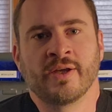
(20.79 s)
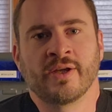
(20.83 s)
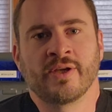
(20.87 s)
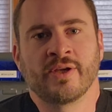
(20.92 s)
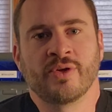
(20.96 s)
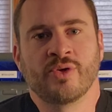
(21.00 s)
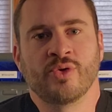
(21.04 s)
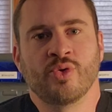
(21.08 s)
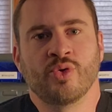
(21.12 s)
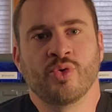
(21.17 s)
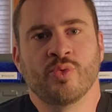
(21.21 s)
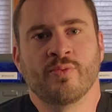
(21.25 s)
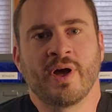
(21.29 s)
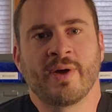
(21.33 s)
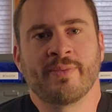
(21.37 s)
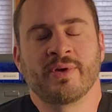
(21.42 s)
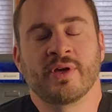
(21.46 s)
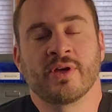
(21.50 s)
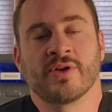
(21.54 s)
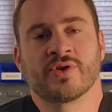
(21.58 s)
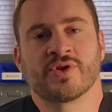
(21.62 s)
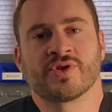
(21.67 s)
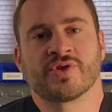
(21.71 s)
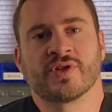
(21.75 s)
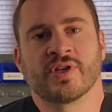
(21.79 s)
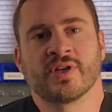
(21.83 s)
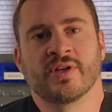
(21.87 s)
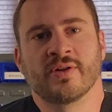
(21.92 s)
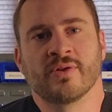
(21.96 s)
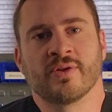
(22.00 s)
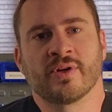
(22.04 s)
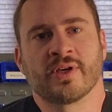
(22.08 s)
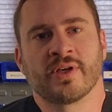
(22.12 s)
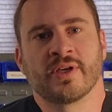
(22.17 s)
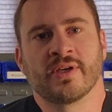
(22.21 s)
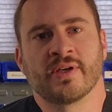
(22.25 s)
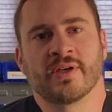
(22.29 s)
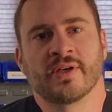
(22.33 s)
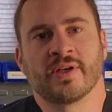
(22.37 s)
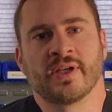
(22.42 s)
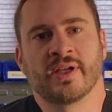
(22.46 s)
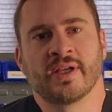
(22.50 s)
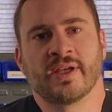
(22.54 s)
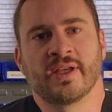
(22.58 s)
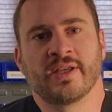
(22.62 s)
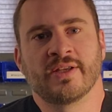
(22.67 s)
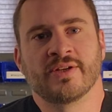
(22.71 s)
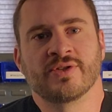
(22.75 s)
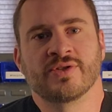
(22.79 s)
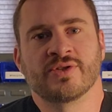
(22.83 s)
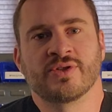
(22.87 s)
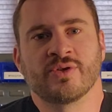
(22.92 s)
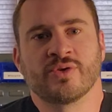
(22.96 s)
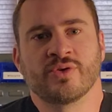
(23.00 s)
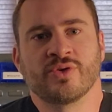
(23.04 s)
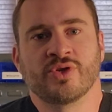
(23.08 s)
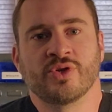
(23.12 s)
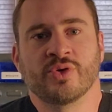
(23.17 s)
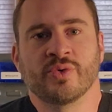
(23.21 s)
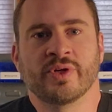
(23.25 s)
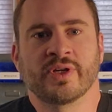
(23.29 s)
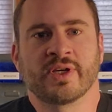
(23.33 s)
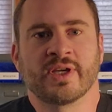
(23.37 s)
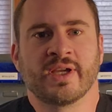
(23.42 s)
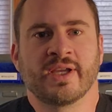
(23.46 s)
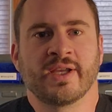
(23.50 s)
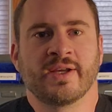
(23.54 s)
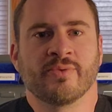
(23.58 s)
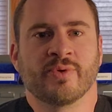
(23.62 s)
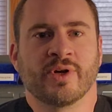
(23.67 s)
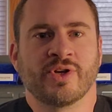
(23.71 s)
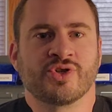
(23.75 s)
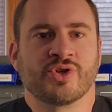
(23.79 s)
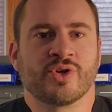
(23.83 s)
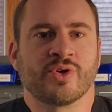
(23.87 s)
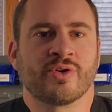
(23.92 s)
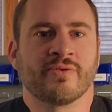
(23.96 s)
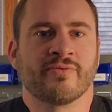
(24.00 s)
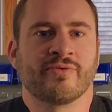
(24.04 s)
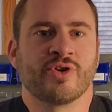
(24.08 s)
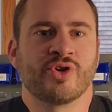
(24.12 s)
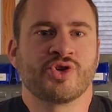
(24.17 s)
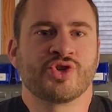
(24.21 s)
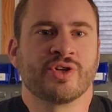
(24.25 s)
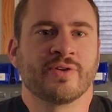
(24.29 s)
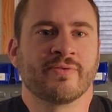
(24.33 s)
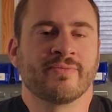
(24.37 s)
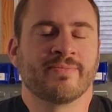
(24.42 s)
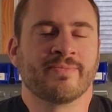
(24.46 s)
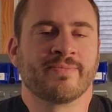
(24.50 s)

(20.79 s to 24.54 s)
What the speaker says: you might be interested in looking into doing a retro conversion